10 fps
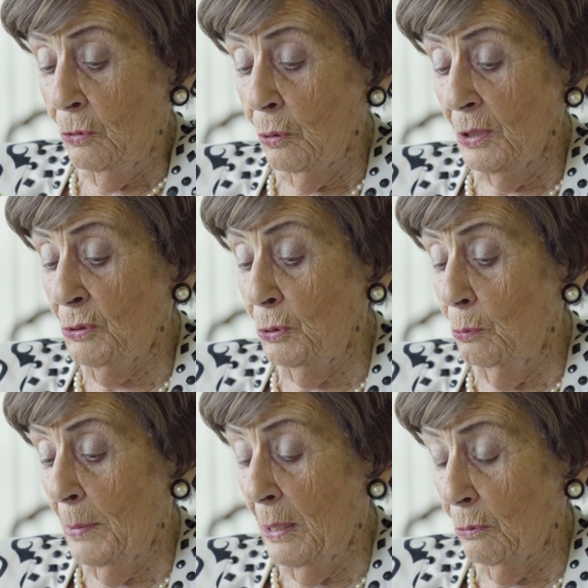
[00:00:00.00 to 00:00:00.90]
to
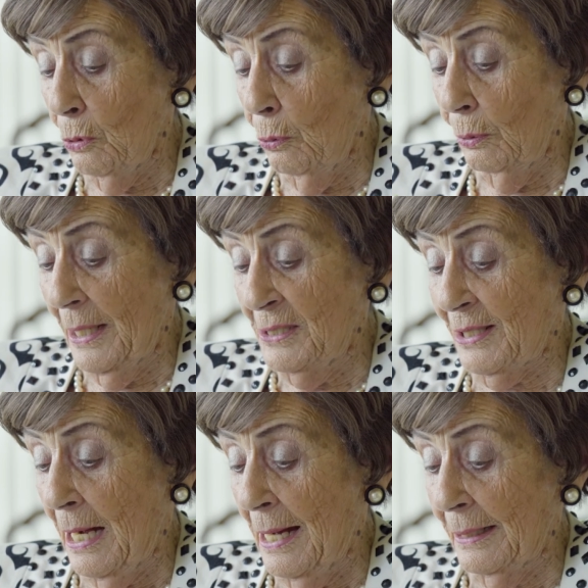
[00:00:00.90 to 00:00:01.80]
assume her role as
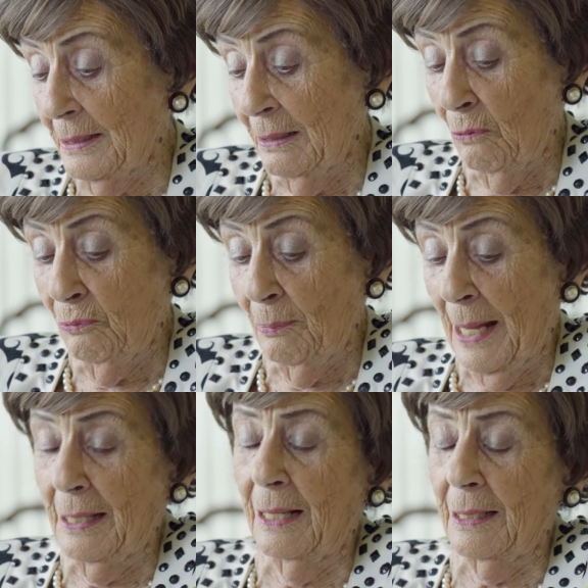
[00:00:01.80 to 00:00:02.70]
guardian of my
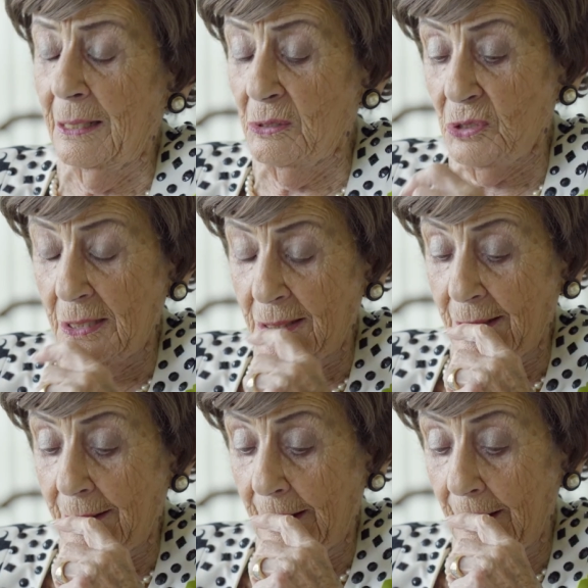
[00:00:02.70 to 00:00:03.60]
younger
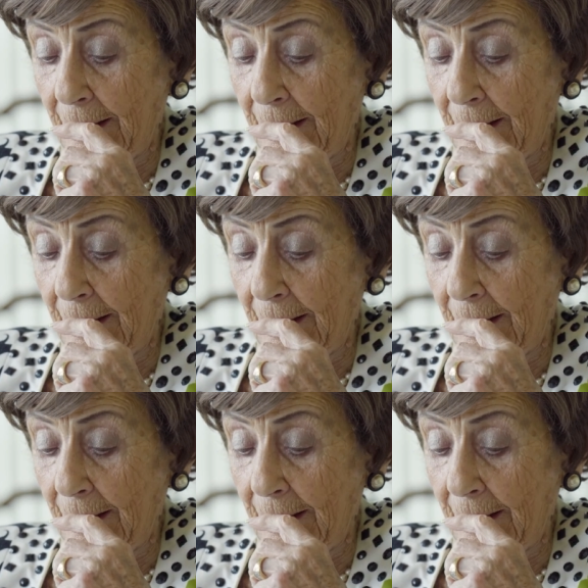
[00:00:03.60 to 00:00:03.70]
sister.